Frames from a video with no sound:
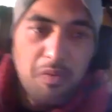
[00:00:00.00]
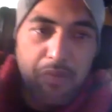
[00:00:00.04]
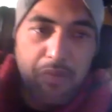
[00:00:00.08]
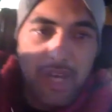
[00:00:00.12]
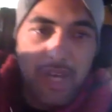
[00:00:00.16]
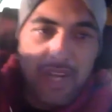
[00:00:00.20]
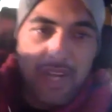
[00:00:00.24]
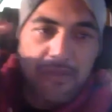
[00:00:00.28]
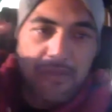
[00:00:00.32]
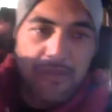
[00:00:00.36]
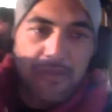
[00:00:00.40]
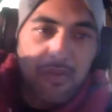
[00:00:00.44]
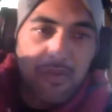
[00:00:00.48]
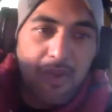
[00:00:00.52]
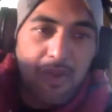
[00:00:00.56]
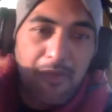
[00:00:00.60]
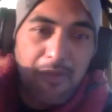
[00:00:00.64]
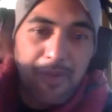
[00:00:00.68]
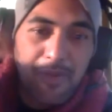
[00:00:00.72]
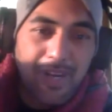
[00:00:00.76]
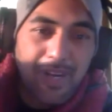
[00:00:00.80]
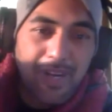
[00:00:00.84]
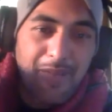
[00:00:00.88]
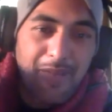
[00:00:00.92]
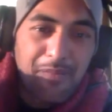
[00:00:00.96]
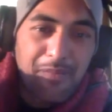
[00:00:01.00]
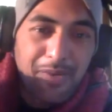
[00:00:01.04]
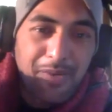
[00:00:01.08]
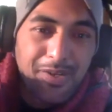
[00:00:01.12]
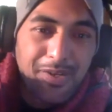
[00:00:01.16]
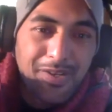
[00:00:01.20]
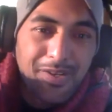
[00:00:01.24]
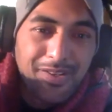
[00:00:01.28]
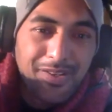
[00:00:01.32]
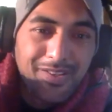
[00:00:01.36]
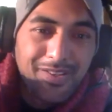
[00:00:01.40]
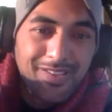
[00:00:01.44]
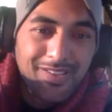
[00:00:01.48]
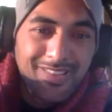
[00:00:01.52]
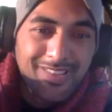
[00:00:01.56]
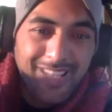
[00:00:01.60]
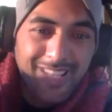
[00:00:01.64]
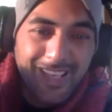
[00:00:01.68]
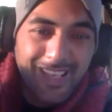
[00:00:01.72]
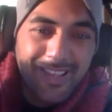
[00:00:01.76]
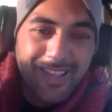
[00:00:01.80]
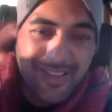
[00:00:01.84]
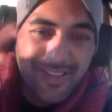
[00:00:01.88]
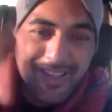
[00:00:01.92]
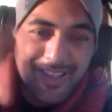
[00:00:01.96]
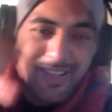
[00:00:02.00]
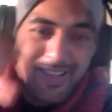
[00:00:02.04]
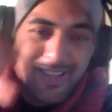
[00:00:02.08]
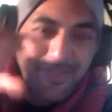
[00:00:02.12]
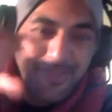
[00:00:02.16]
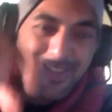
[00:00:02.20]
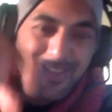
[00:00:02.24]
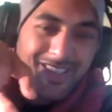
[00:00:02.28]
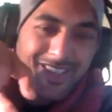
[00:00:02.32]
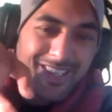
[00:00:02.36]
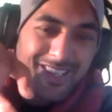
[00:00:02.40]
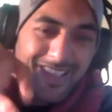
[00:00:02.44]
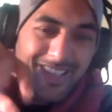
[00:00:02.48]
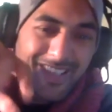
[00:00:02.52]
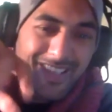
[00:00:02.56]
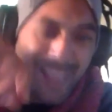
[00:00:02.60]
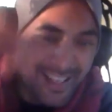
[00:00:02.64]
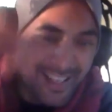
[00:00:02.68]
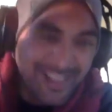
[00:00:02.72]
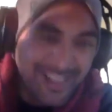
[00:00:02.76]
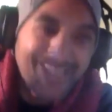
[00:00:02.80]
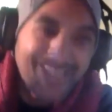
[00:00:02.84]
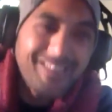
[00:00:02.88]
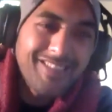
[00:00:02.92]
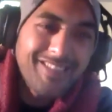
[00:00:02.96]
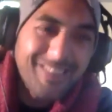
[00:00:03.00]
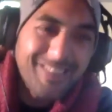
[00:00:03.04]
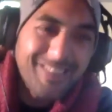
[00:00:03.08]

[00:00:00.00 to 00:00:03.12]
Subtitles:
might have to wrap it up, bro. Like, you're gonna have to end it